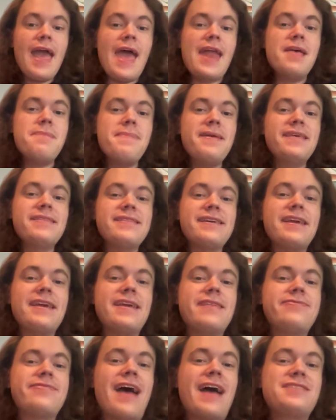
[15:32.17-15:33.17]
And
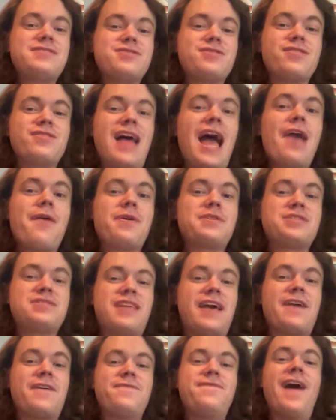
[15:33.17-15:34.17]
admittedly, that's, Lyra's just
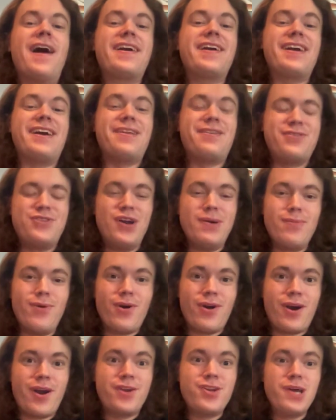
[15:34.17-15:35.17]
like, fuck it, no
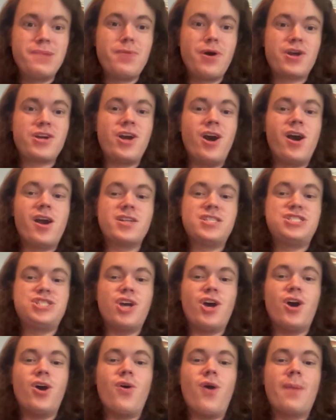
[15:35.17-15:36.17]
more card
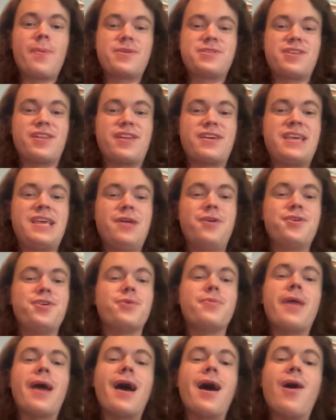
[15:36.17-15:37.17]
show, I'm just gonna kill
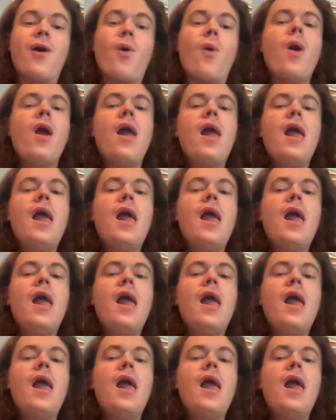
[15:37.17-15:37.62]
you now.